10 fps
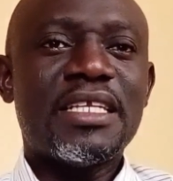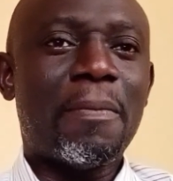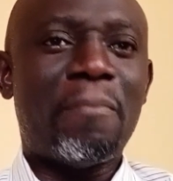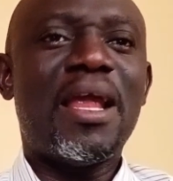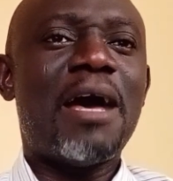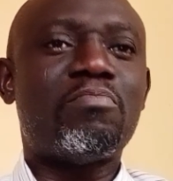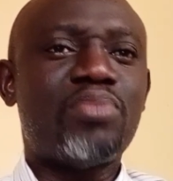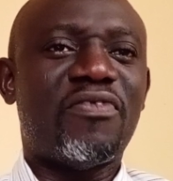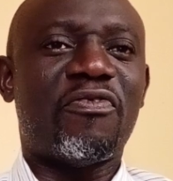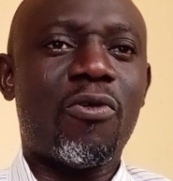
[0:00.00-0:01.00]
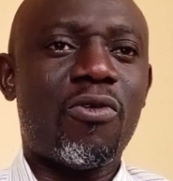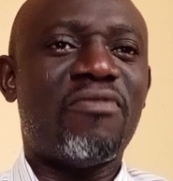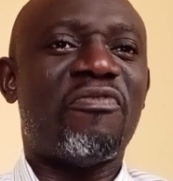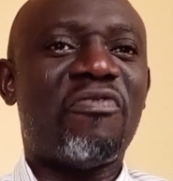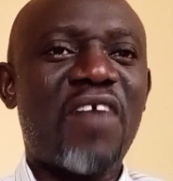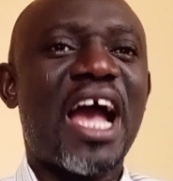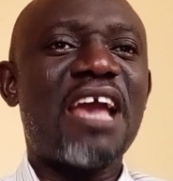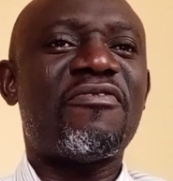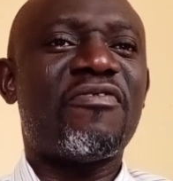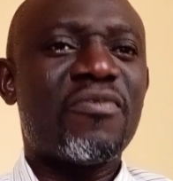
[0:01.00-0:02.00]
The plan put forward
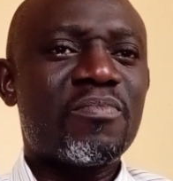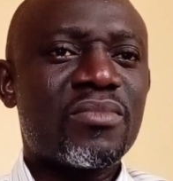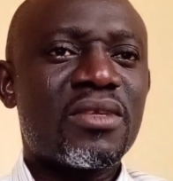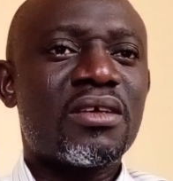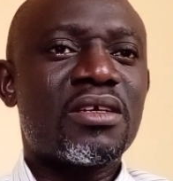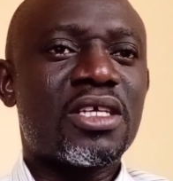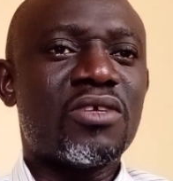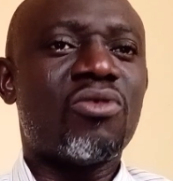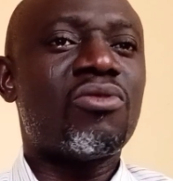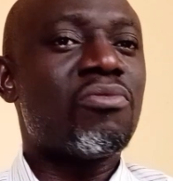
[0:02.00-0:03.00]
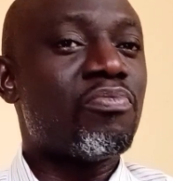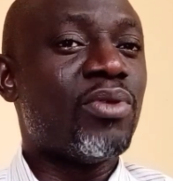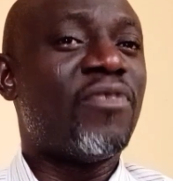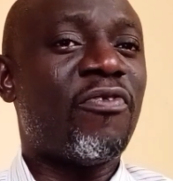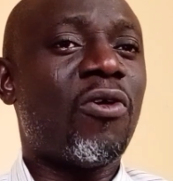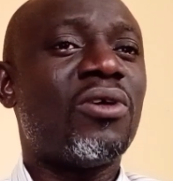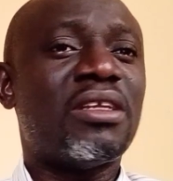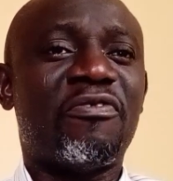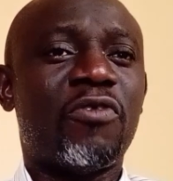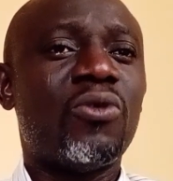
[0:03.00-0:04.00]

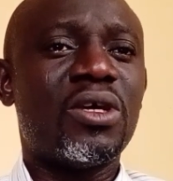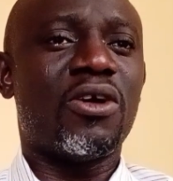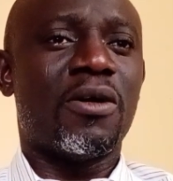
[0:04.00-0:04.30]
the following